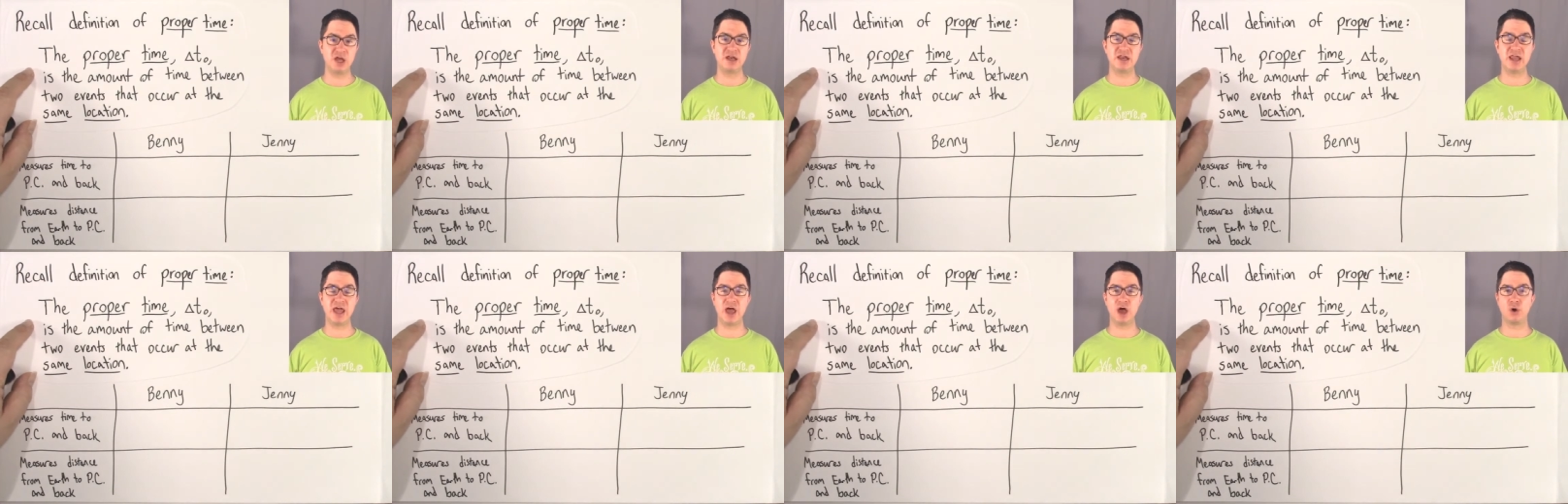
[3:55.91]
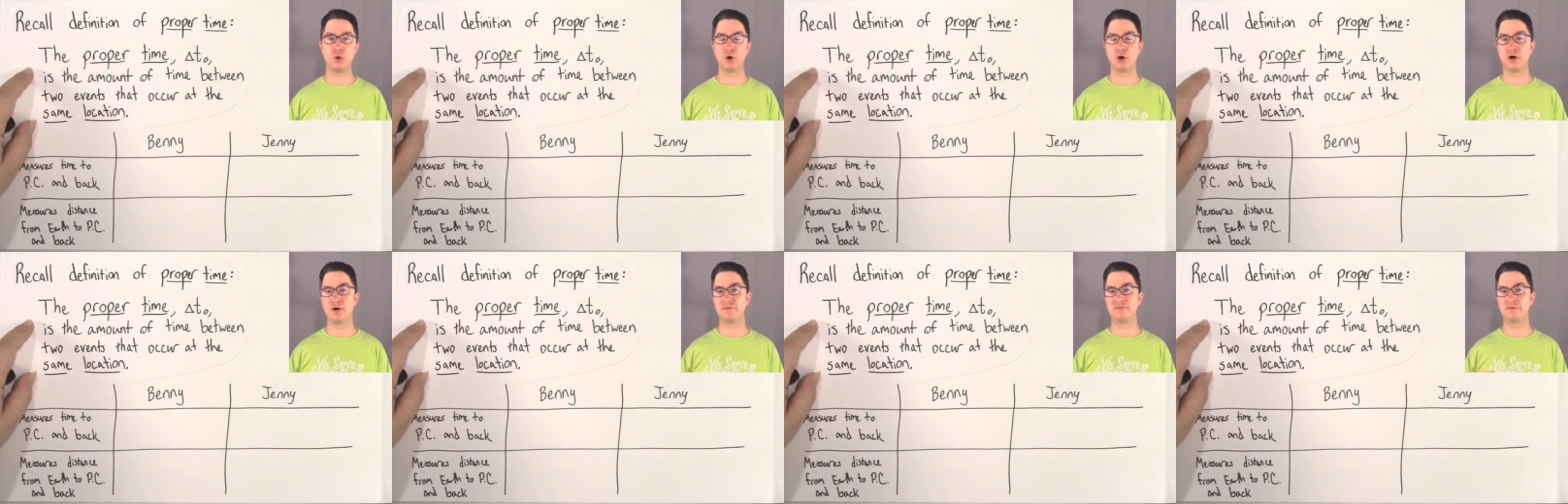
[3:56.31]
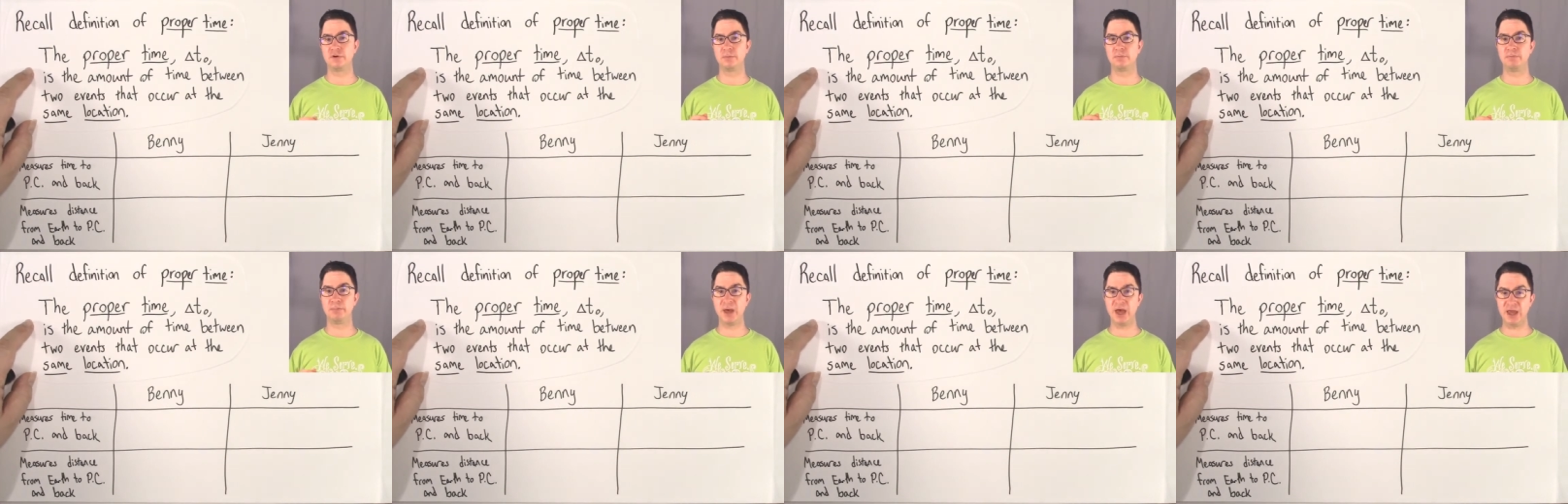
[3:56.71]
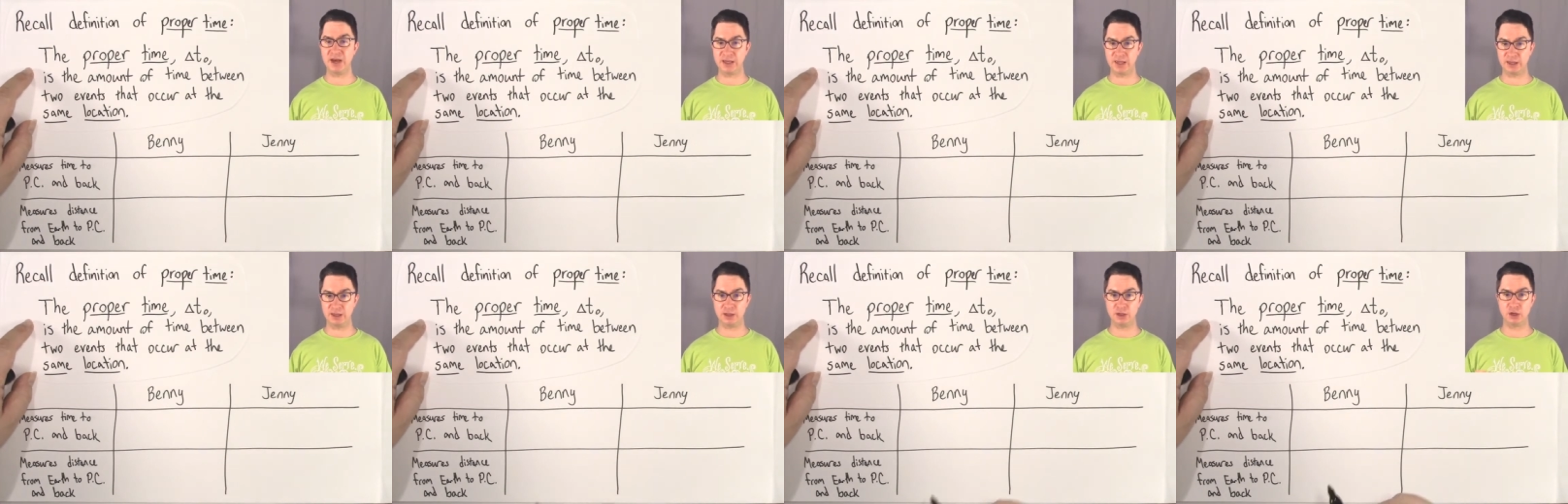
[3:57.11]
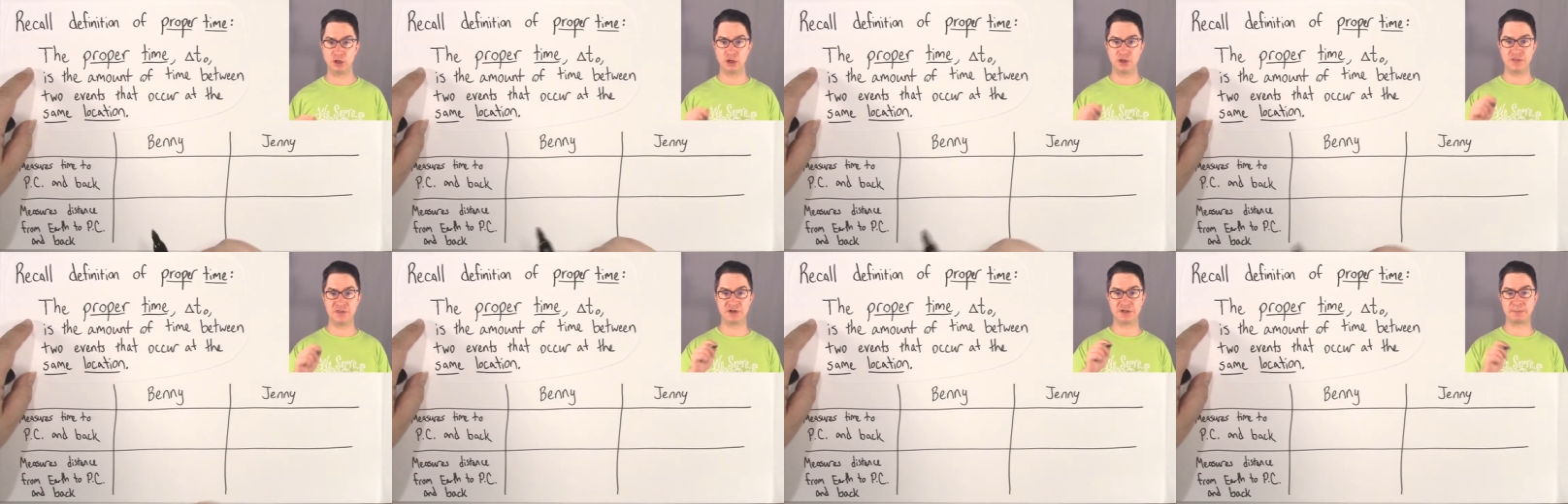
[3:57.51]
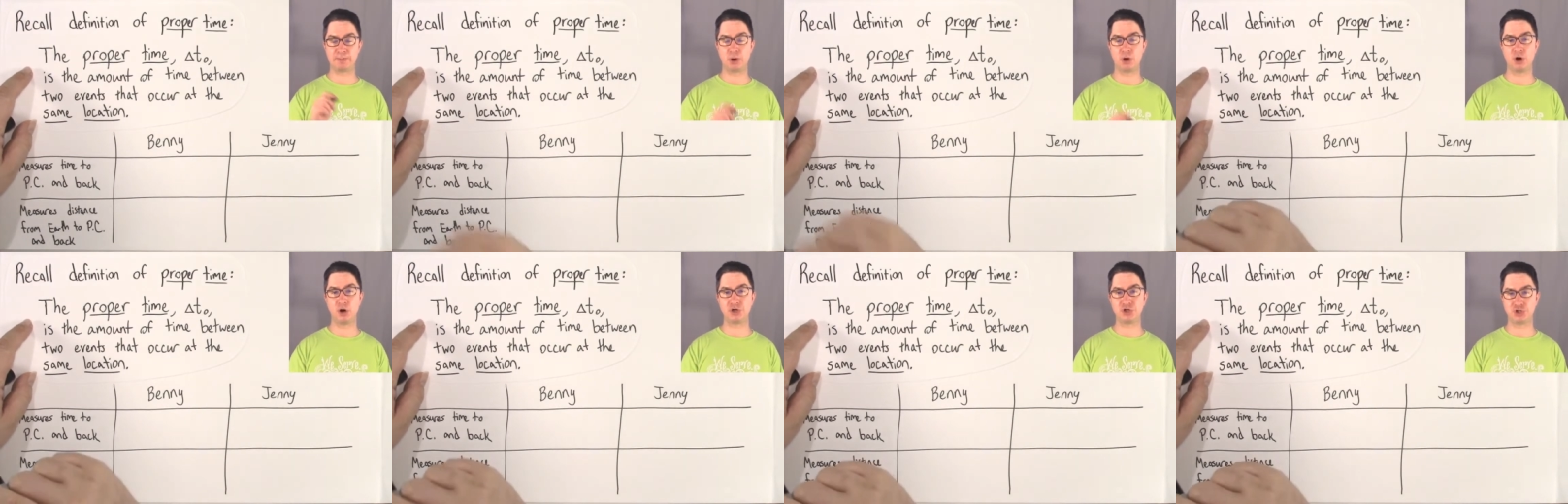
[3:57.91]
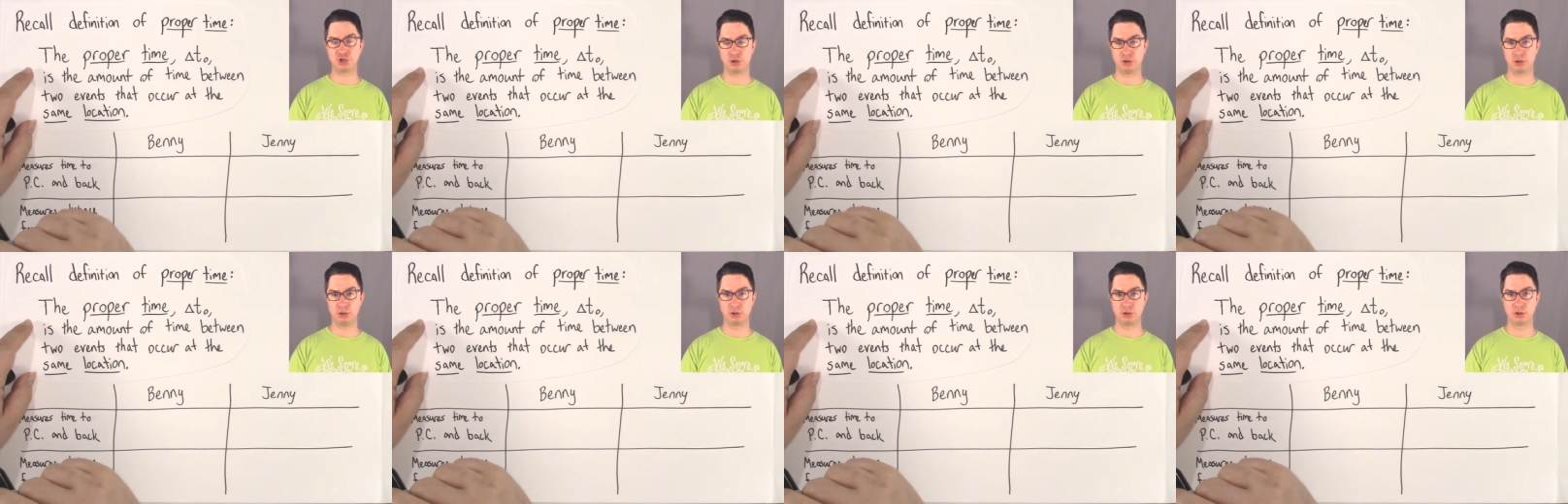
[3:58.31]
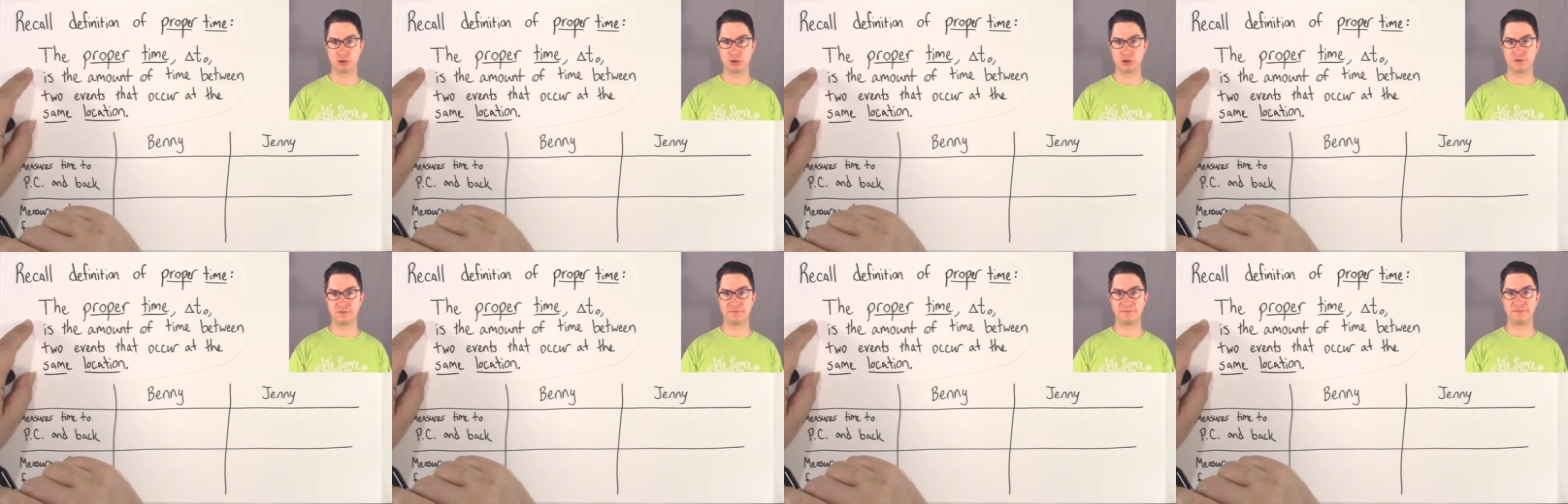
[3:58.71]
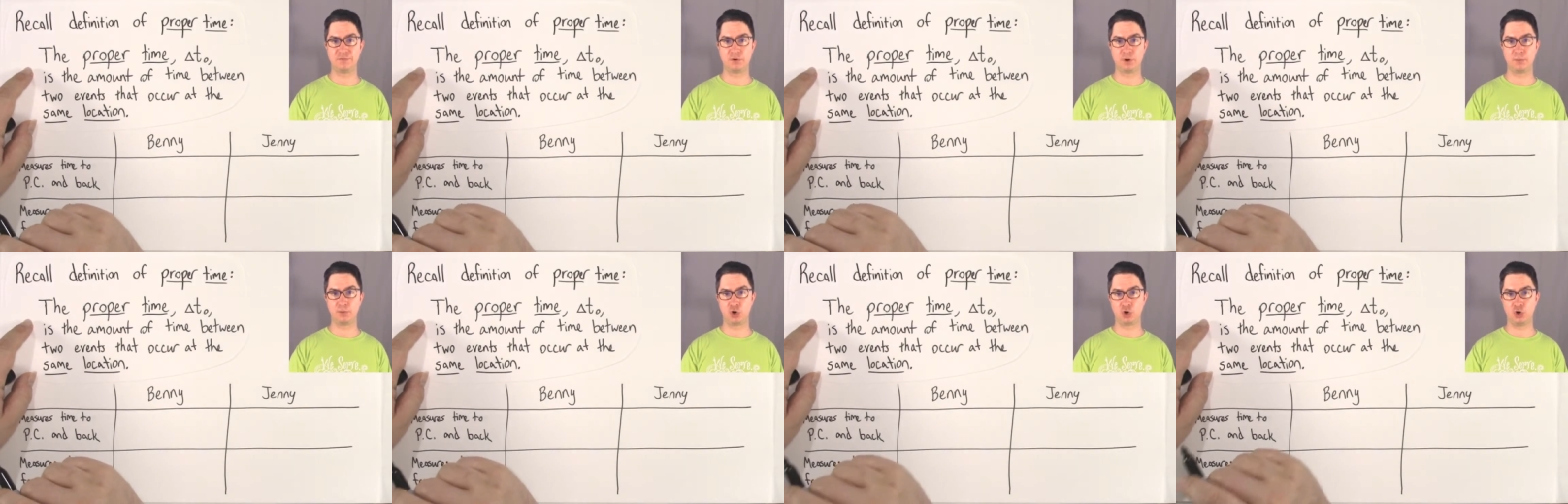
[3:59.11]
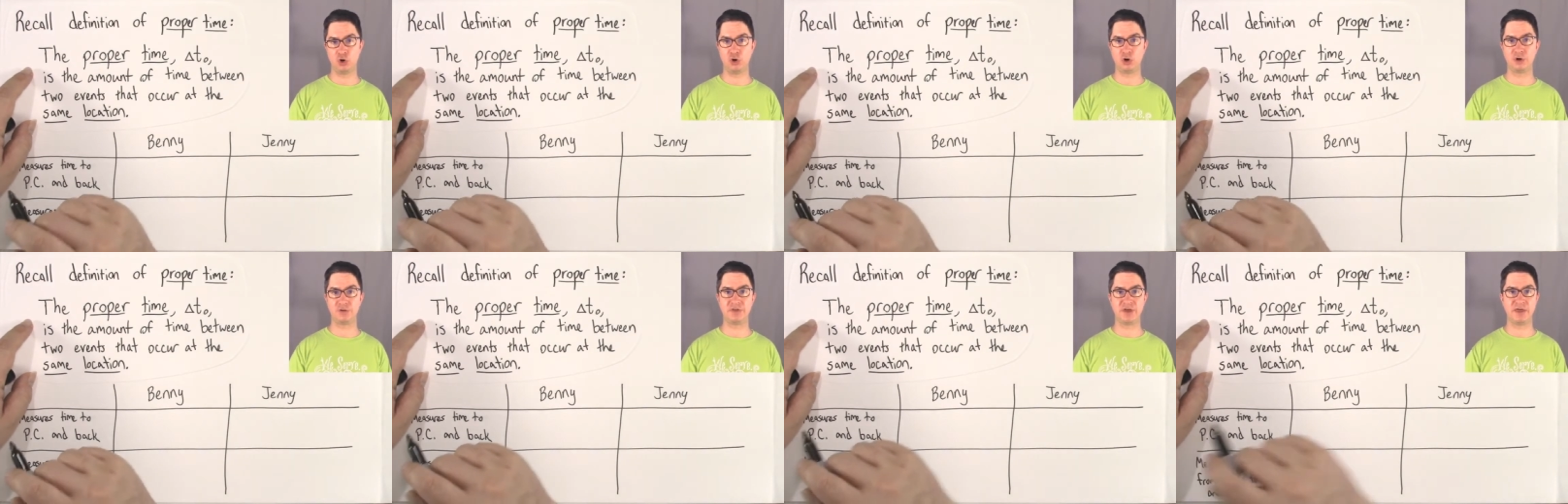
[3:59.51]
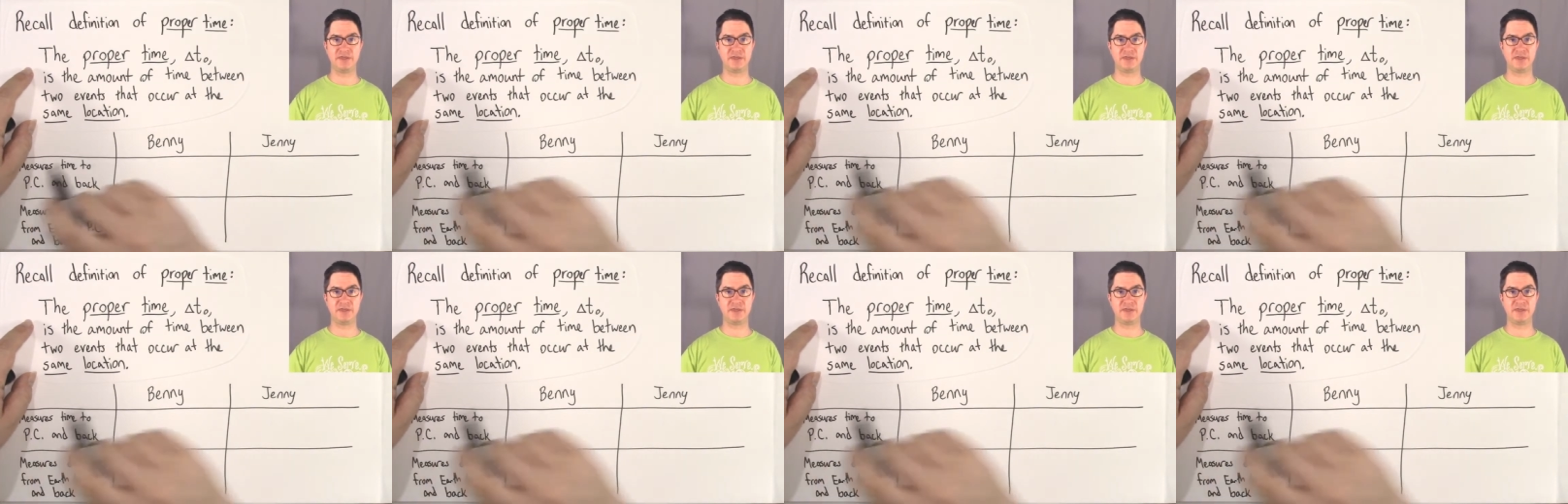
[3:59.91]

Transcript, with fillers: Now, for Benny, the departure from Earth